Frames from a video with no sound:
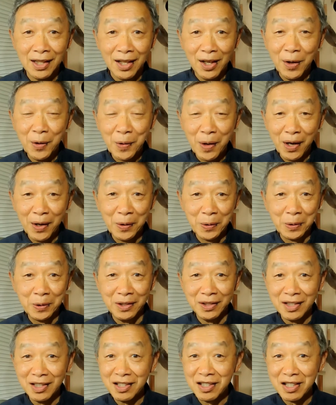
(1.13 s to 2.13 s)
Oh, hello,
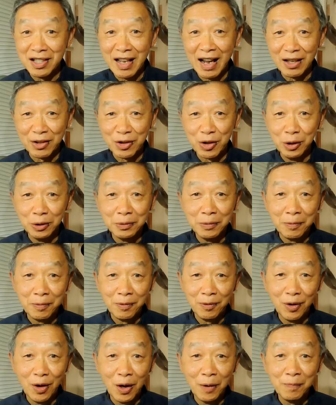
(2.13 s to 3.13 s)
this is Tak Chung
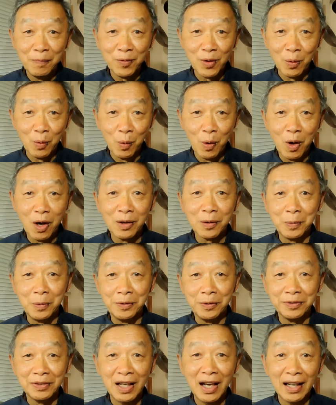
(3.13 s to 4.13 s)
from Walk
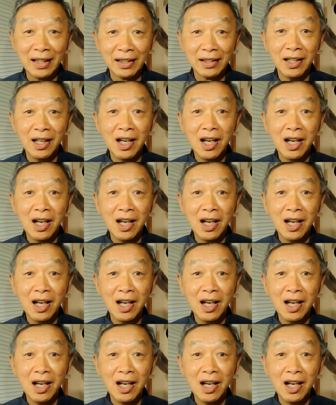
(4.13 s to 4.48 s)
with Tak.